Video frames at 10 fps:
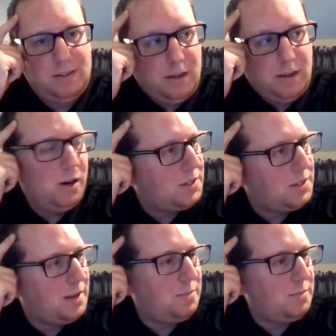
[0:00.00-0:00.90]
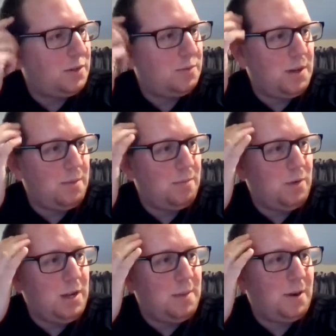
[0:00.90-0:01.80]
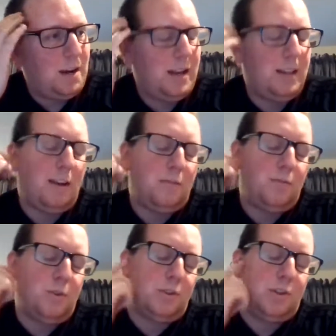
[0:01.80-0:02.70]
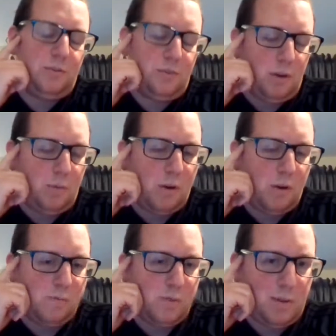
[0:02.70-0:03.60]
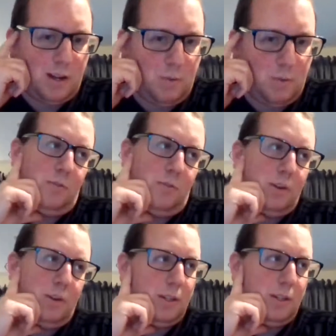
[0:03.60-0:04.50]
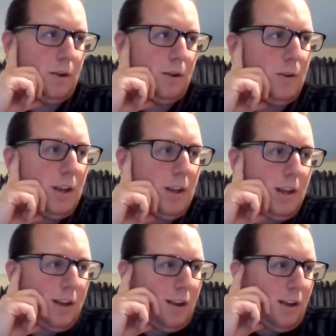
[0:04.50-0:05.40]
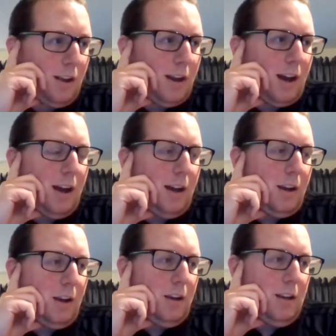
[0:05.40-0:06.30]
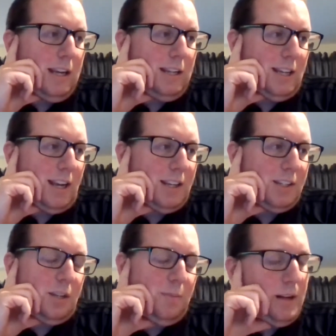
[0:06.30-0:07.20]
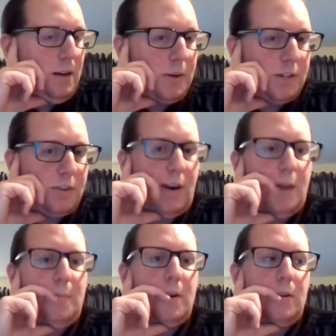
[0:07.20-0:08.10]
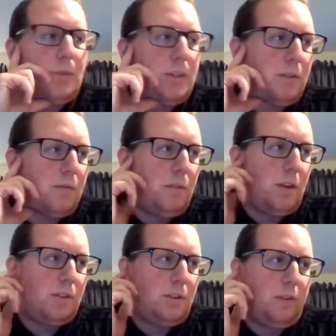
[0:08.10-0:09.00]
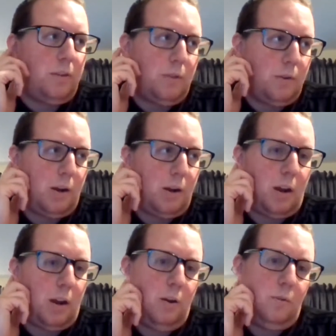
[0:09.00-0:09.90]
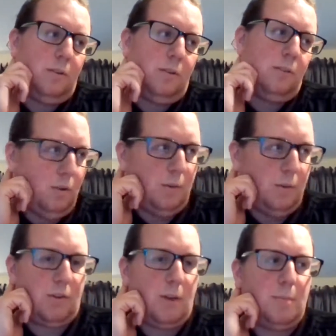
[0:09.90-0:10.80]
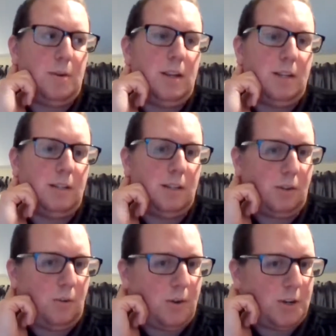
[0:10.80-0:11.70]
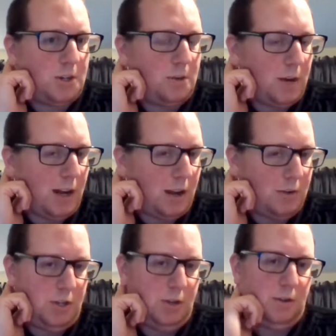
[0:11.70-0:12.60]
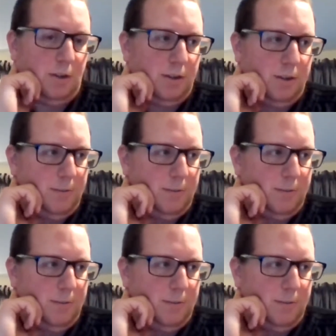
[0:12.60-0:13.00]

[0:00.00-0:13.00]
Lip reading: 100%, because we play that 4-2-3-1. We play one striker up front in his own. It tends to be Lewis Grabban, which, for those of you that know who Lewis Grabban is, has a questionable attitude.